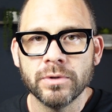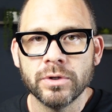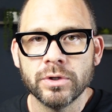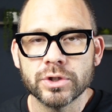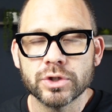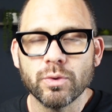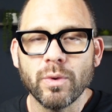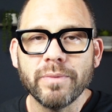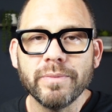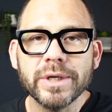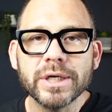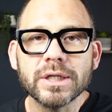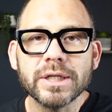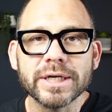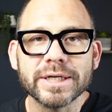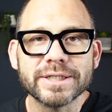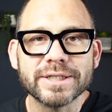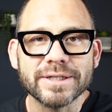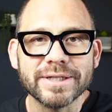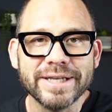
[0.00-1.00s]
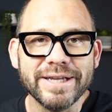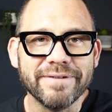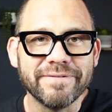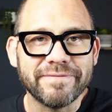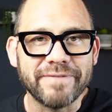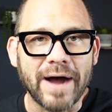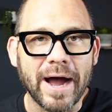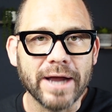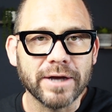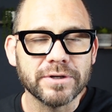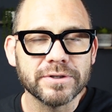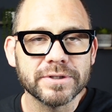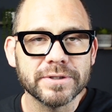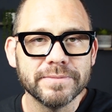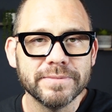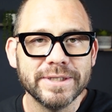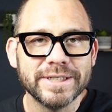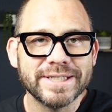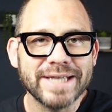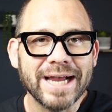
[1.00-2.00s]
So when we click delete files,
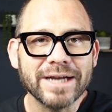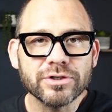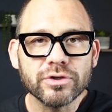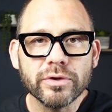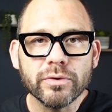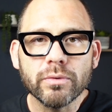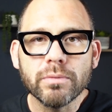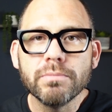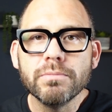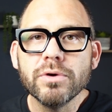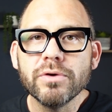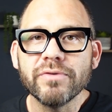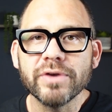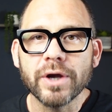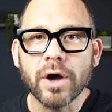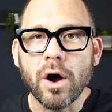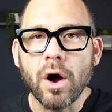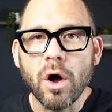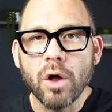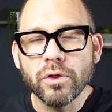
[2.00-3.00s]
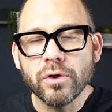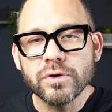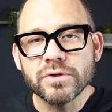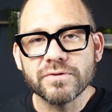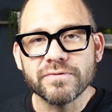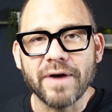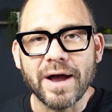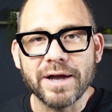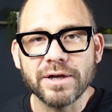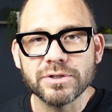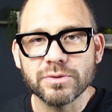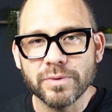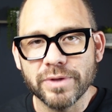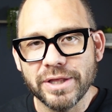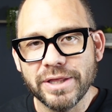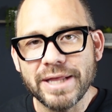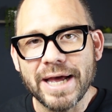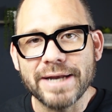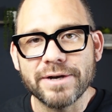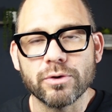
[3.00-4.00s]
it's actually removing all those files
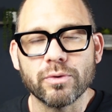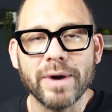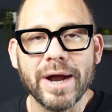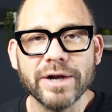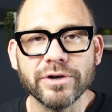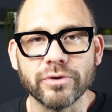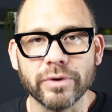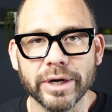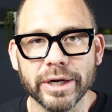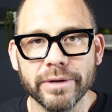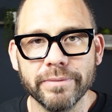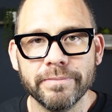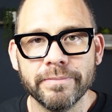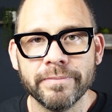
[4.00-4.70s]
within that directory.